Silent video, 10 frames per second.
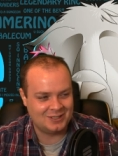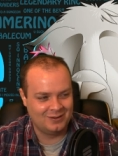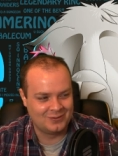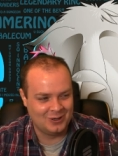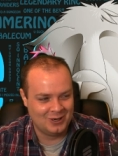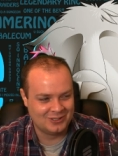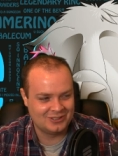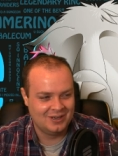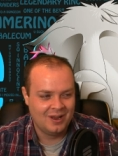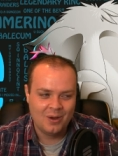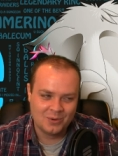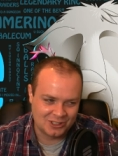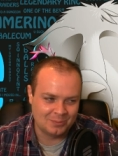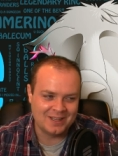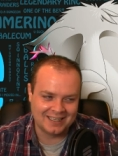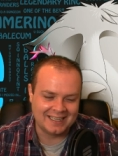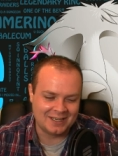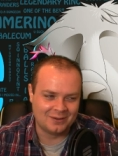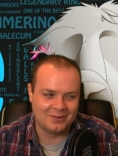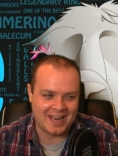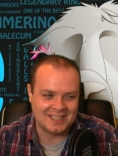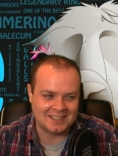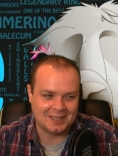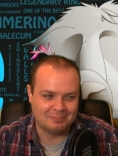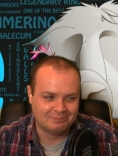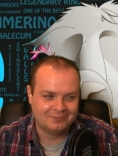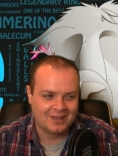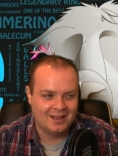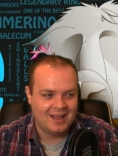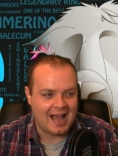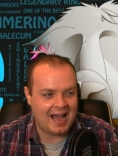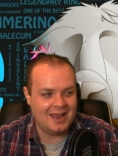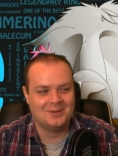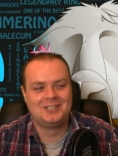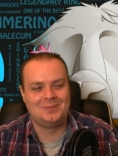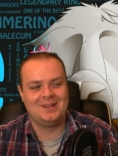of course, was to be the leader of A team. I was to be the